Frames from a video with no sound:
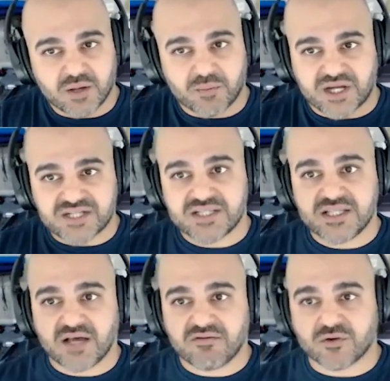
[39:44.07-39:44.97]
but I see
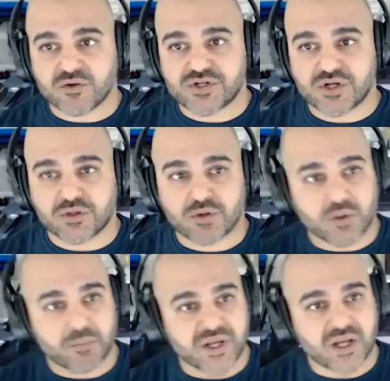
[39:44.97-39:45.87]
the evolution
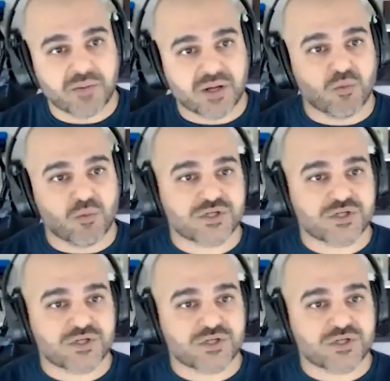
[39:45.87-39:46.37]
becoming more